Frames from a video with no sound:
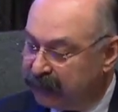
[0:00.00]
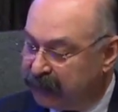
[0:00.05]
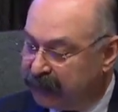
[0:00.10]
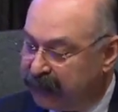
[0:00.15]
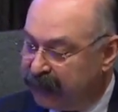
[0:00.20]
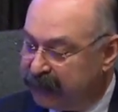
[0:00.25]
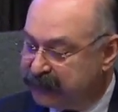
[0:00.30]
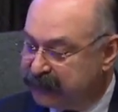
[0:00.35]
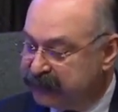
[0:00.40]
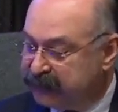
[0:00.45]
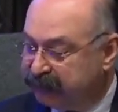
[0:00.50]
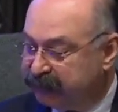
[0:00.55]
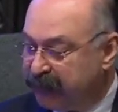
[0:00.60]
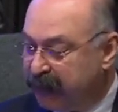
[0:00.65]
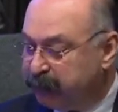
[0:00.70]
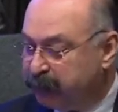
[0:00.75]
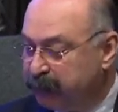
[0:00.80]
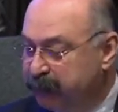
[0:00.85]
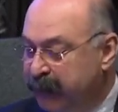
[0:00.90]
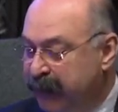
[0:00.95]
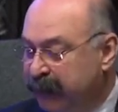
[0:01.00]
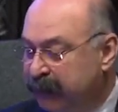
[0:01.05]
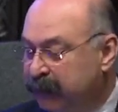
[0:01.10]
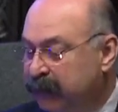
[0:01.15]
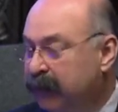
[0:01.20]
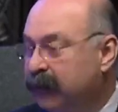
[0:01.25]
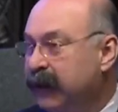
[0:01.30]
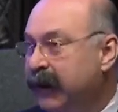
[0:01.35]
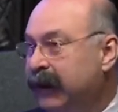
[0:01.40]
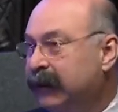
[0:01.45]
cases of
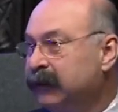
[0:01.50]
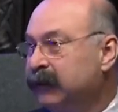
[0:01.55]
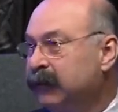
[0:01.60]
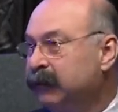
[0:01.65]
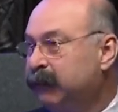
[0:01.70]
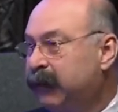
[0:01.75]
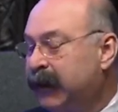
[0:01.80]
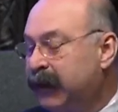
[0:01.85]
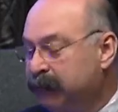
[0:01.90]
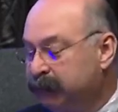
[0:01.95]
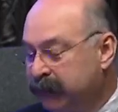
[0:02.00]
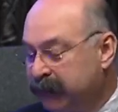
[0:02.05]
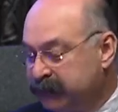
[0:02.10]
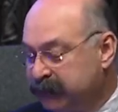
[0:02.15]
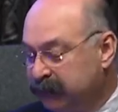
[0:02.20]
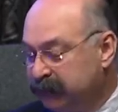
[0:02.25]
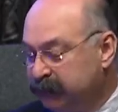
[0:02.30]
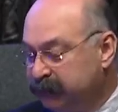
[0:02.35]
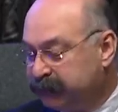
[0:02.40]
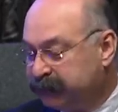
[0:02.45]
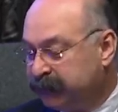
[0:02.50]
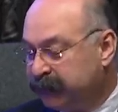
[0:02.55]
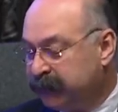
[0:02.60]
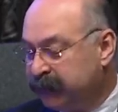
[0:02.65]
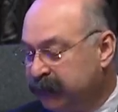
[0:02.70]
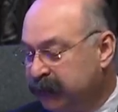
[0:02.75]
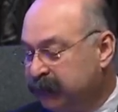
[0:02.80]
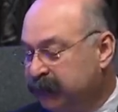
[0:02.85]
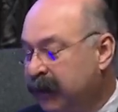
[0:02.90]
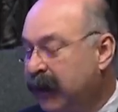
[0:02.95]
reprimand are handled by a
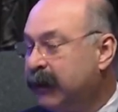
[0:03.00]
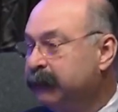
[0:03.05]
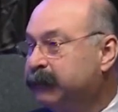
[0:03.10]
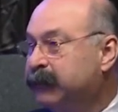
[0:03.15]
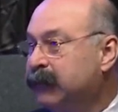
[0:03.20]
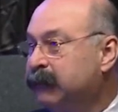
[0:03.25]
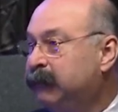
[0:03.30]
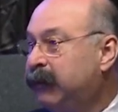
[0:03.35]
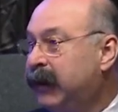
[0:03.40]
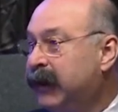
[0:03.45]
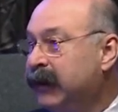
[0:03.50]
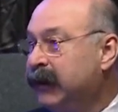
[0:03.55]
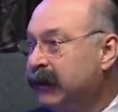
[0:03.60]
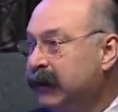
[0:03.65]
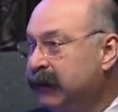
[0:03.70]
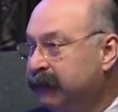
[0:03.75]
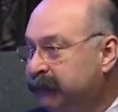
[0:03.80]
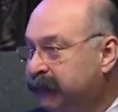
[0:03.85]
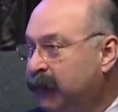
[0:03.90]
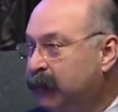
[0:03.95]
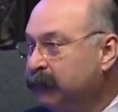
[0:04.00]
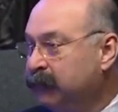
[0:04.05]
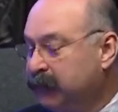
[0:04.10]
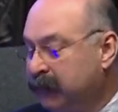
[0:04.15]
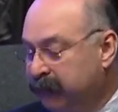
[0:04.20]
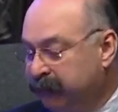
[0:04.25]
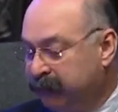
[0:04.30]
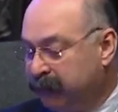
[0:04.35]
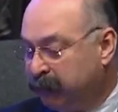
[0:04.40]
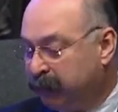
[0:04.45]
resolution adopted by a
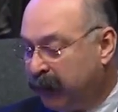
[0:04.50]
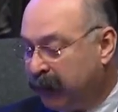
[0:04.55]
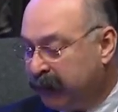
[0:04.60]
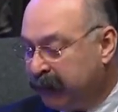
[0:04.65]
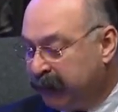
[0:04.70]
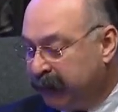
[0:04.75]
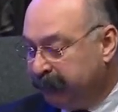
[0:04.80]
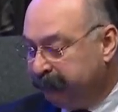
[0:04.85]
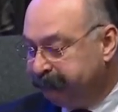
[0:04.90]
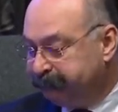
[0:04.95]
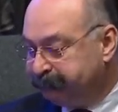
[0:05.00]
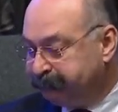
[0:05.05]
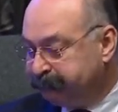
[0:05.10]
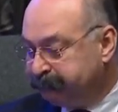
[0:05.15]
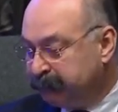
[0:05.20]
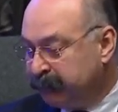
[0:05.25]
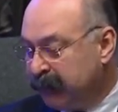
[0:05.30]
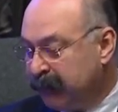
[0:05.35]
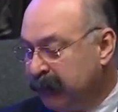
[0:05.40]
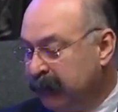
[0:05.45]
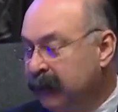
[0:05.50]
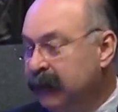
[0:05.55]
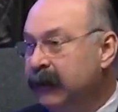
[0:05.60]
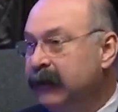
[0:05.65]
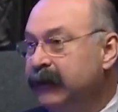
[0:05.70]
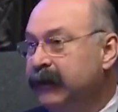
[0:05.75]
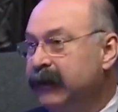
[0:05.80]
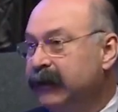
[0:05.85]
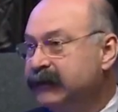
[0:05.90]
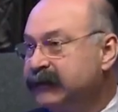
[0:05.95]
vote of the body.
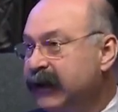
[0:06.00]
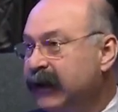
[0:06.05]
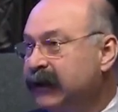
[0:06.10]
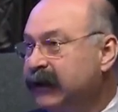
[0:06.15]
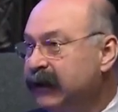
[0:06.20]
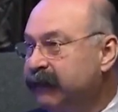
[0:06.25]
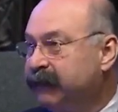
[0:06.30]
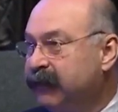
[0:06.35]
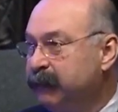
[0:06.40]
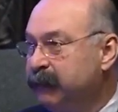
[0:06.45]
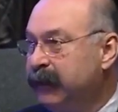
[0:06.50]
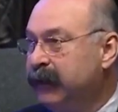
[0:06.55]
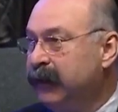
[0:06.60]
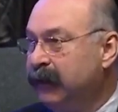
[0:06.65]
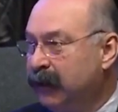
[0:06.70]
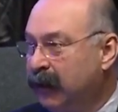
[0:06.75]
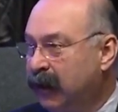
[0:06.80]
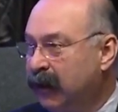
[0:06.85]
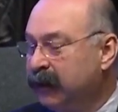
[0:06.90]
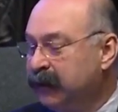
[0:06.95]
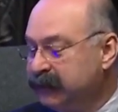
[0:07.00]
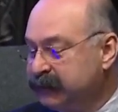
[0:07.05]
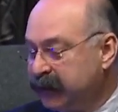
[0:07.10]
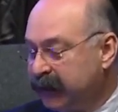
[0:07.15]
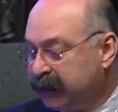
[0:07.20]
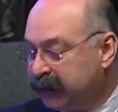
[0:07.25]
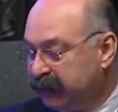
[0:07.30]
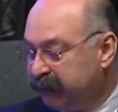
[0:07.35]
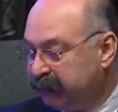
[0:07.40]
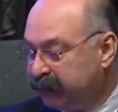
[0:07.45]
The Executive Committee, our
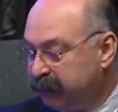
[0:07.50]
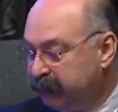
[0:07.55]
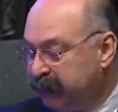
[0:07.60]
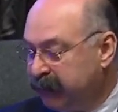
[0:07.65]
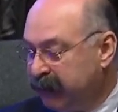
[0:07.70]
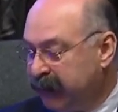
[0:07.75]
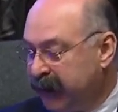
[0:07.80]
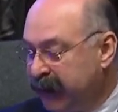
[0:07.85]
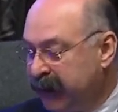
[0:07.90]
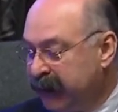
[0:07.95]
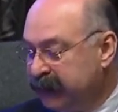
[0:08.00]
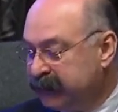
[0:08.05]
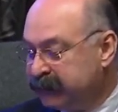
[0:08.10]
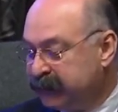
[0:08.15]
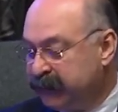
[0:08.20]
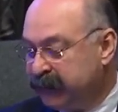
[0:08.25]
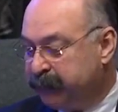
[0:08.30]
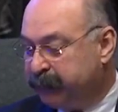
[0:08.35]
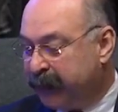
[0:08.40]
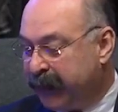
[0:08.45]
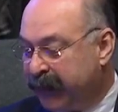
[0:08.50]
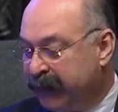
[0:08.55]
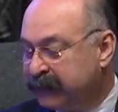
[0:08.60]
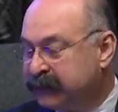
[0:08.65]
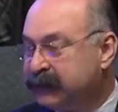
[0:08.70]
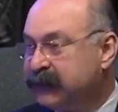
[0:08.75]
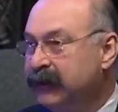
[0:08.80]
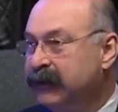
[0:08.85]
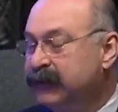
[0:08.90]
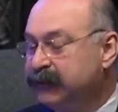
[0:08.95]
Executive Committee, has in the
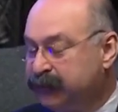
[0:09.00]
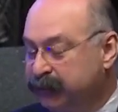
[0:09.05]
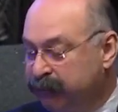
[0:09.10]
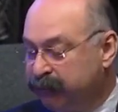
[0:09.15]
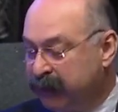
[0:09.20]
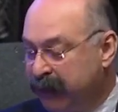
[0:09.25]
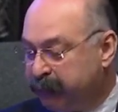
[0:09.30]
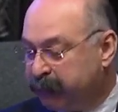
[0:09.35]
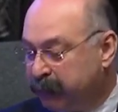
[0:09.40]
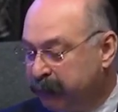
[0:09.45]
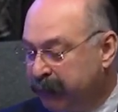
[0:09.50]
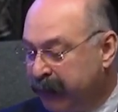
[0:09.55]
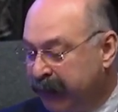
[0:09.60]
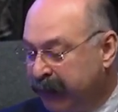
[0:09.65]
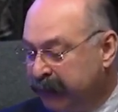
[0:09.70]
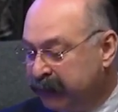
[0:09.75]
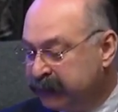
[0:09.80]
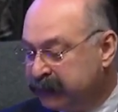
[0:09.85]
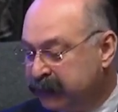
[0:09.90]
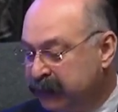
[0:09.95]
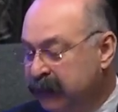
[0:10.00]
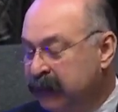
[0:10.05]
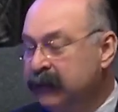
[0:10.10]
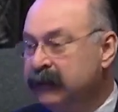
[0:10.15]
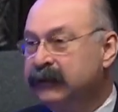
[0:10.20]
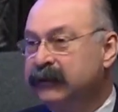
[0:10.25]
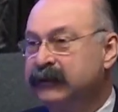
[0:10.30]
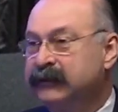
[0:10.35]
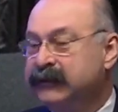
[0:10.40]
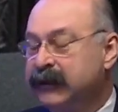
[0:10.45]
past issued reprimands
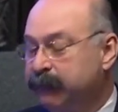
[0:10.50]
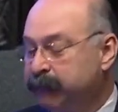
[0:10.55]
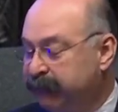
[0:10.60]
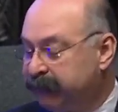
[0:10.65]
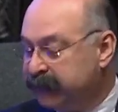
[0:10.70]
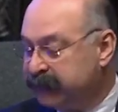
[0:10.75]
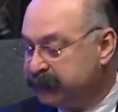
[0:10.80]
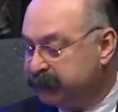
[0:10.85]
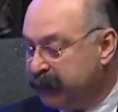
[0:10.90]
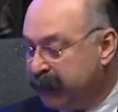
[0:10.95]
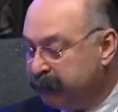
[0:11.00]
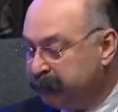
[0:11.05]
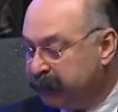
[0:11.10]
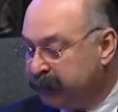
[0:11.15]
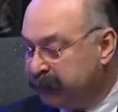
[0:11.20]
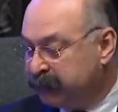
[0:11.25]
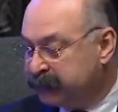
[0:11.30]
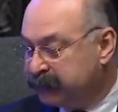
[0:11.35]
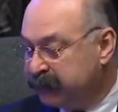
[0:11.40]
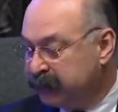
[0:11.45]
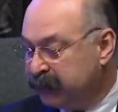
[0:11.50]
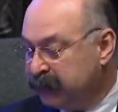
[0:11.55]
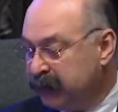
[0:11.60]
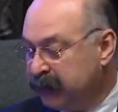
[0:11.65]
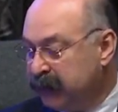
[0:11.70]
to some of its members